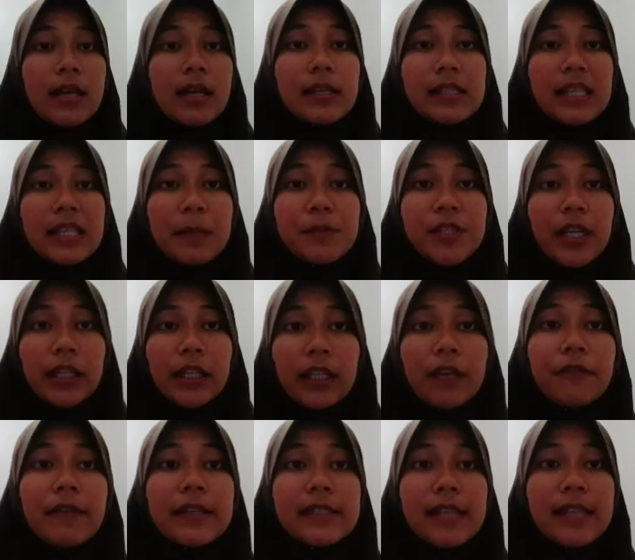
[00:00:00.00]
Subjective
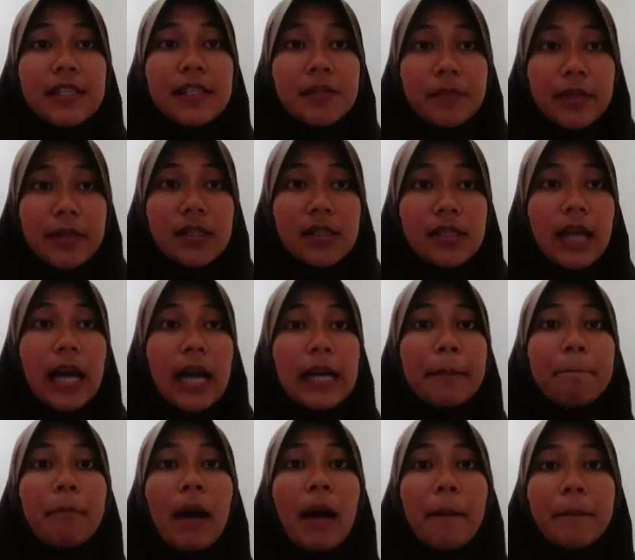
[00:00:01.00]
assessments are
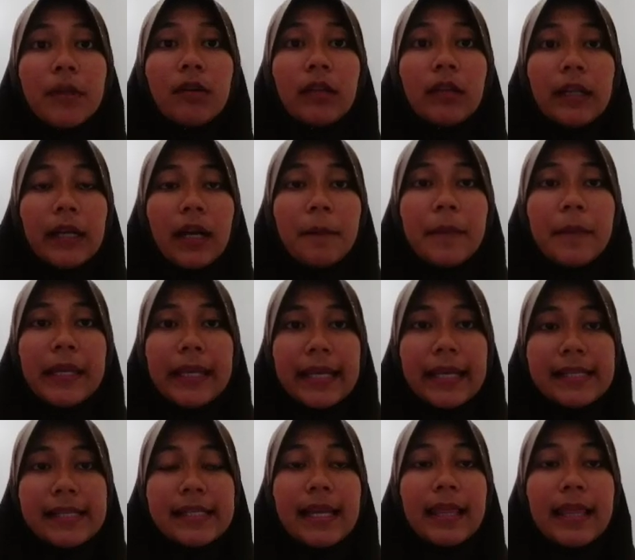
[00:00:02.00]
popular
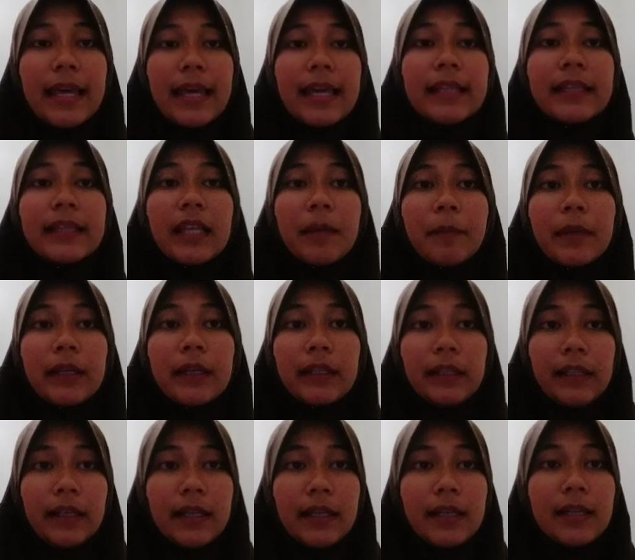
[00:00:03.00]
because they
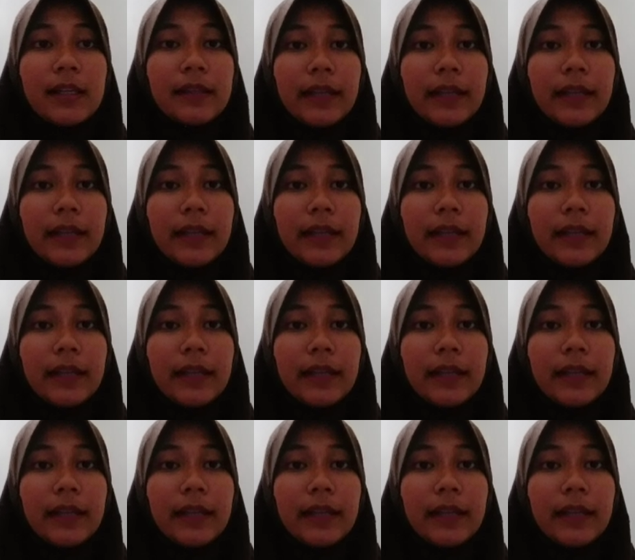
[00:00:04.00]
typically